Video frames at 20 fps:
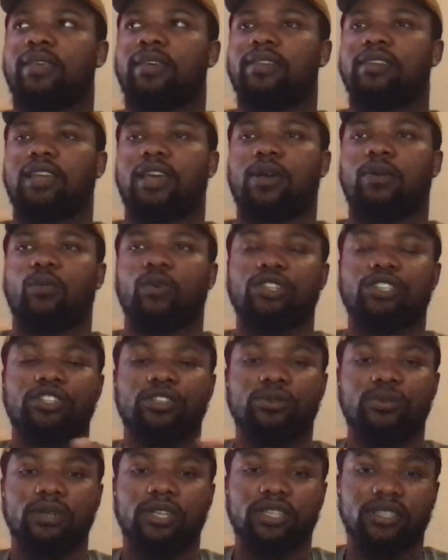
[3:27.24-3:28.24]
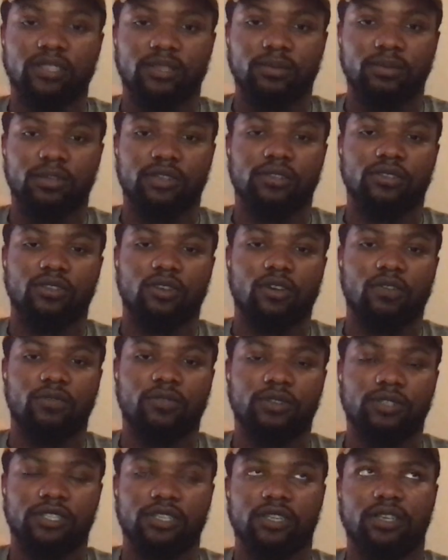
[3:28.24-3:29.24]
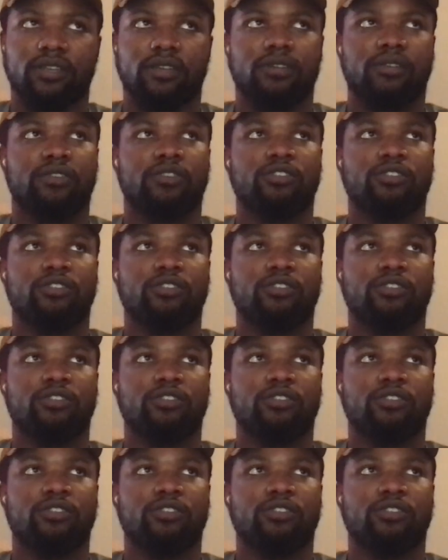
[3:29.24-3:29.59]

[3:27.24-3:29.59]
Now, what do you need to be a software engineer?